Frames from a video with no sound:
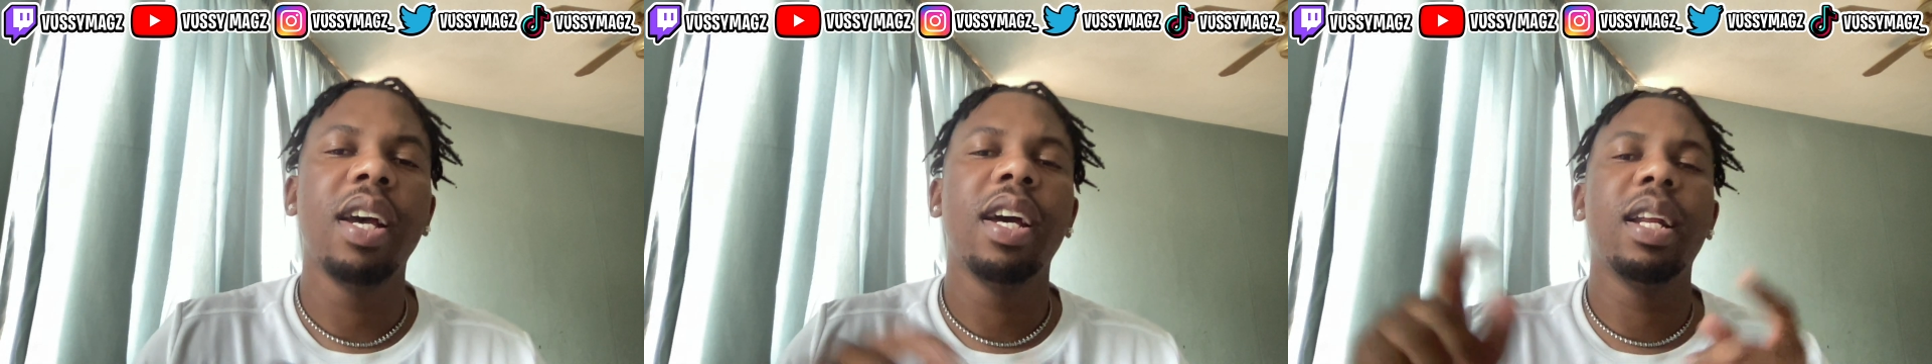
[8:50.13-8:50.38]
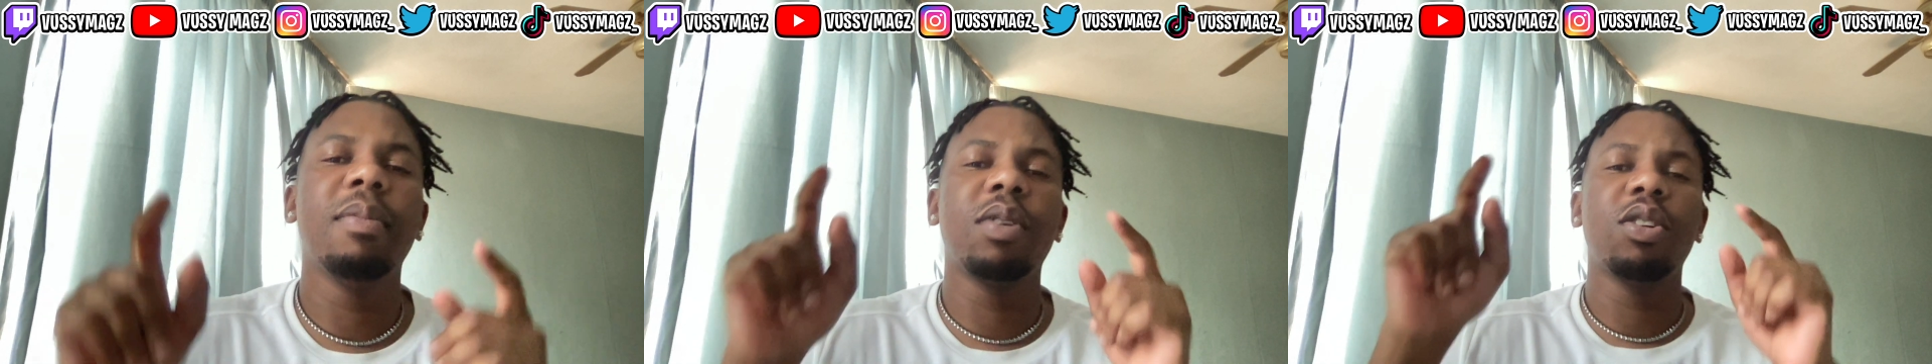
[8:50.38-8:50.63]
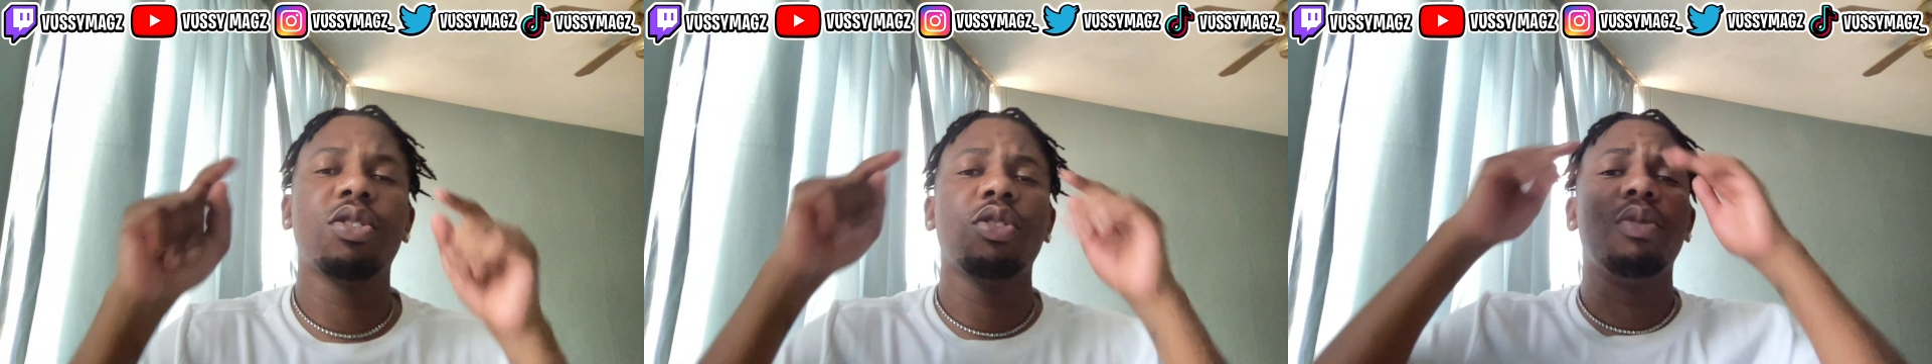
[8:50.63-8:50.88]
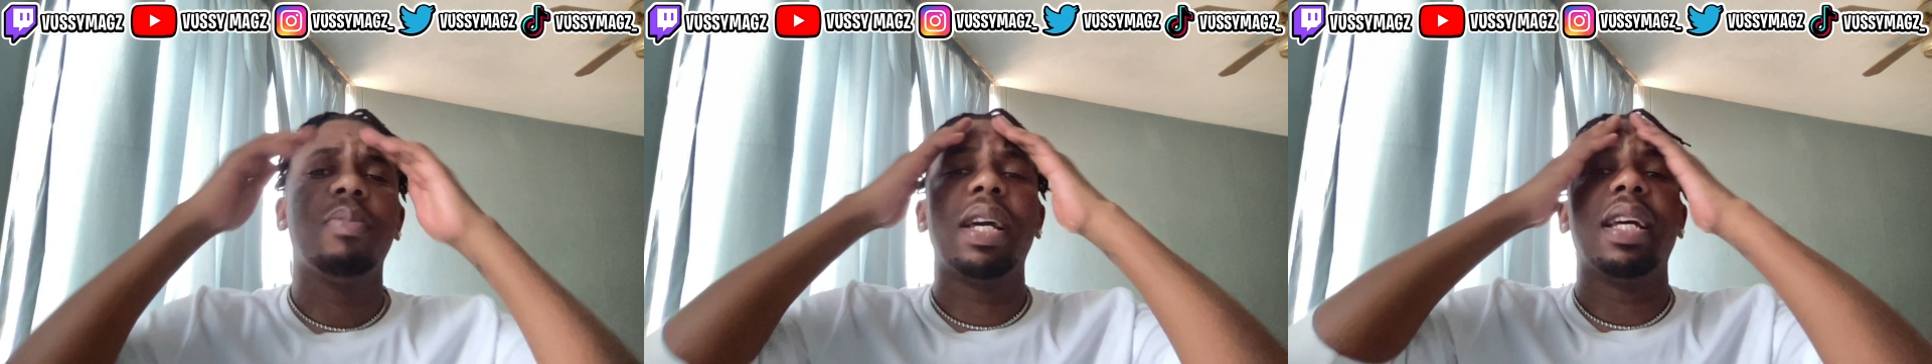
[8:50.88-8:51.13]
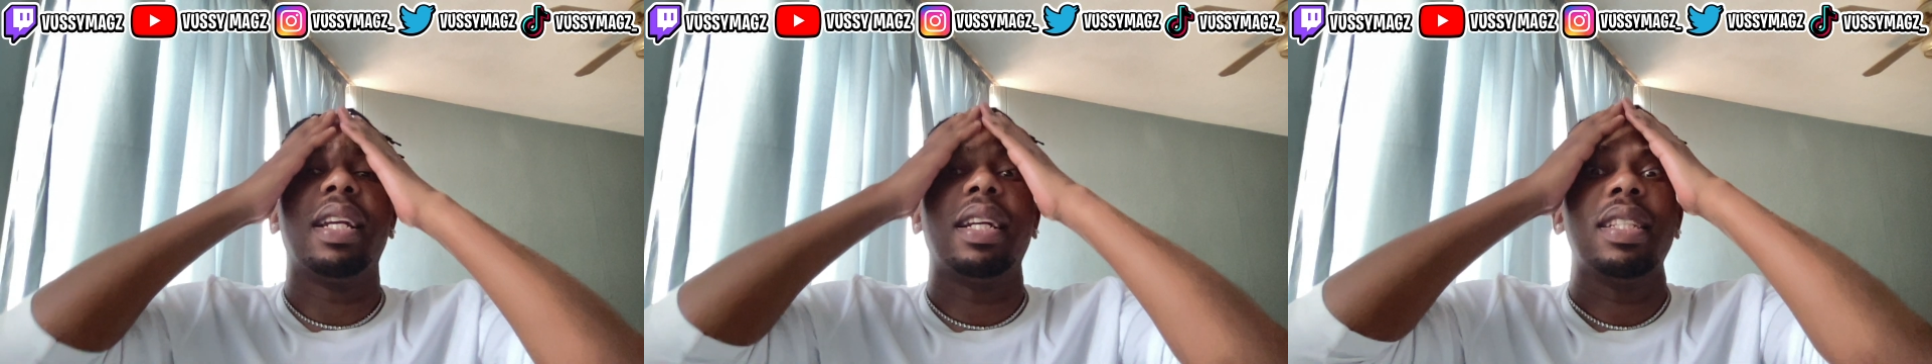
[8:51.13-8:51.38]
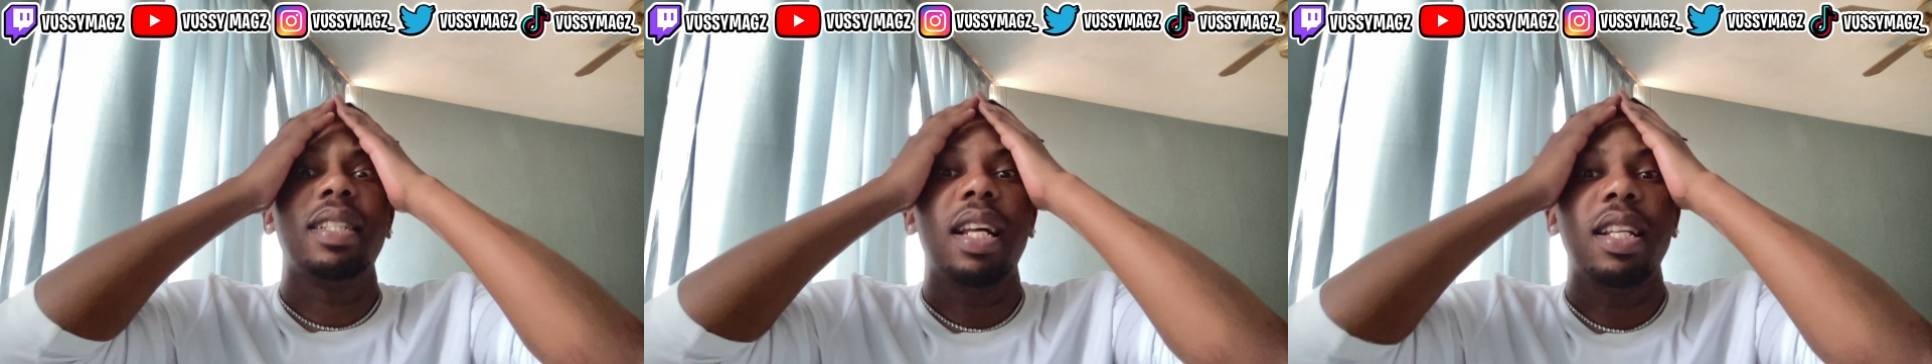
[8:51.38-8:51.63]
And I'm gonna show you my
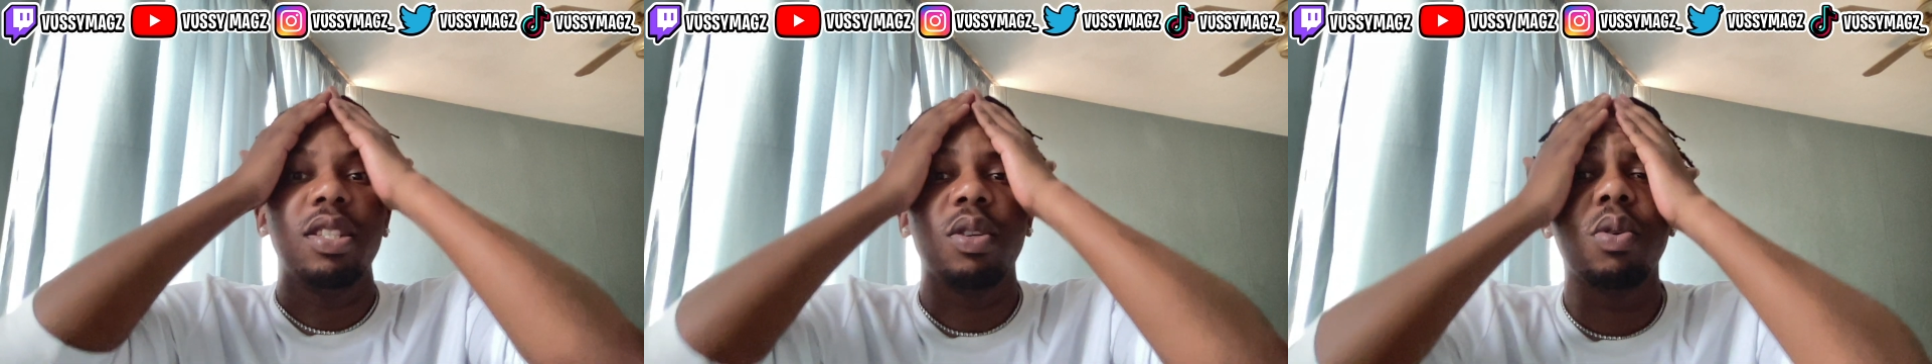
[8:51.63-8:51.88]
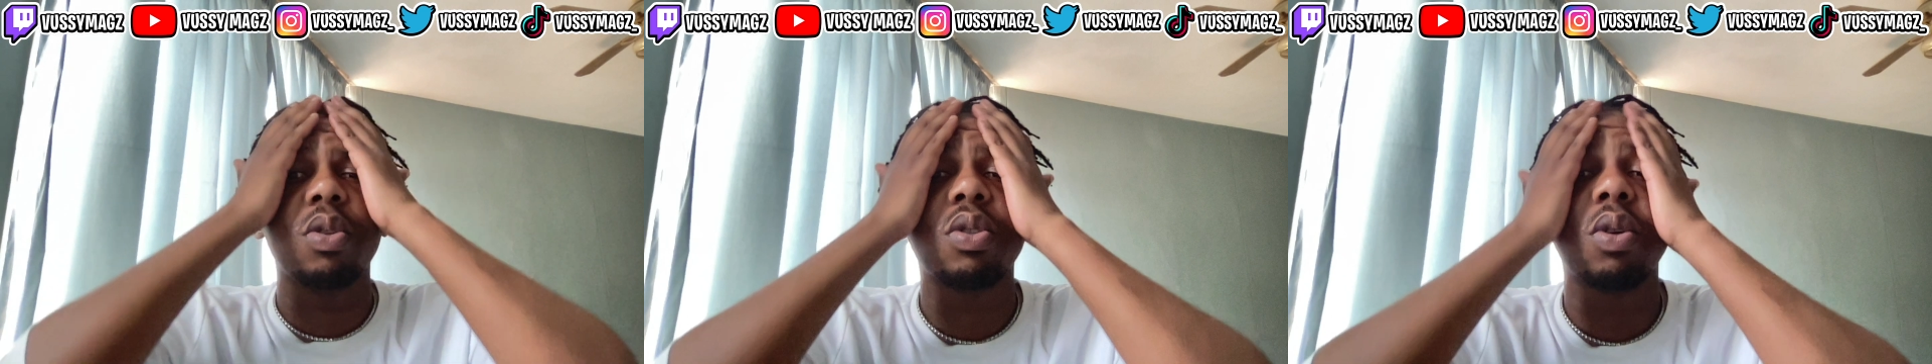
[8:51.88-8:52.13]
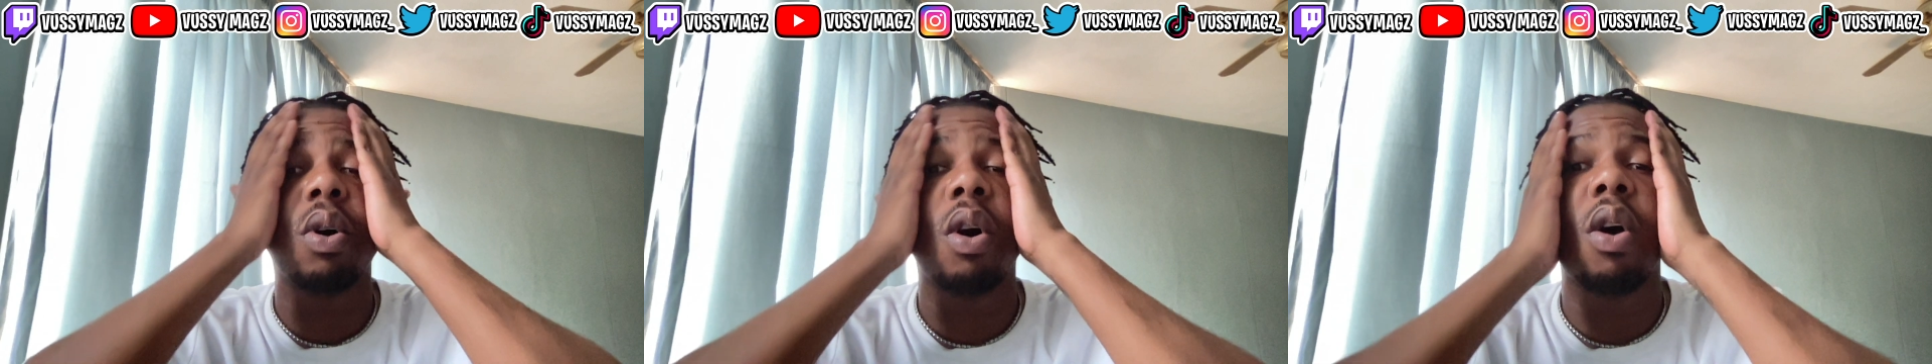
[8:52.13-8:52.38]
results also,